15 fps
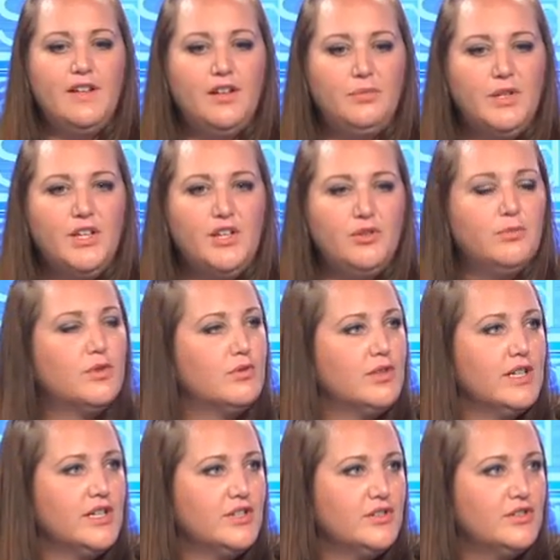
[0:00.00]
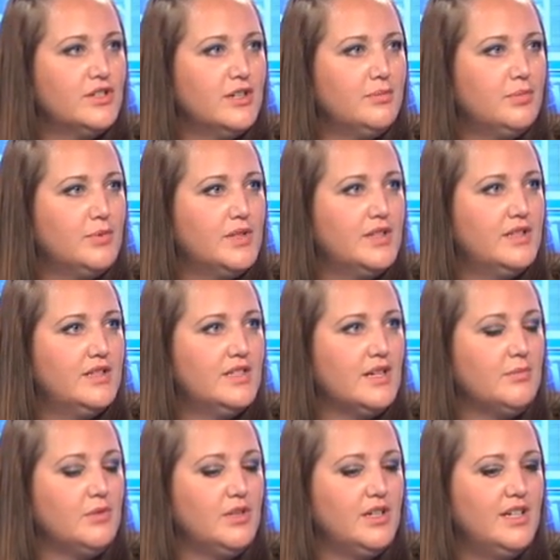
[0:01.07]
develop a human relationship with
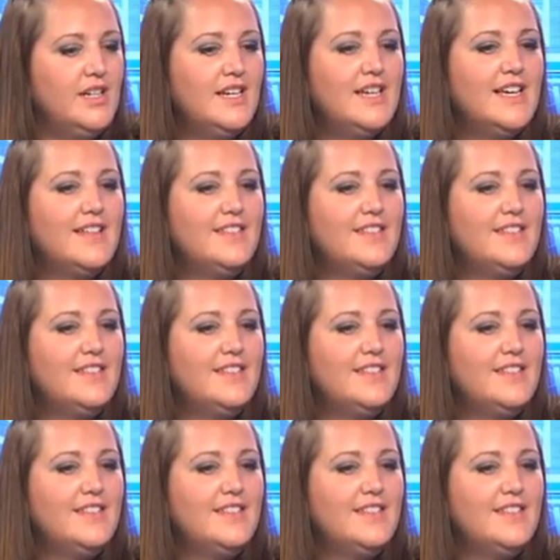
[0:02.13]
someone,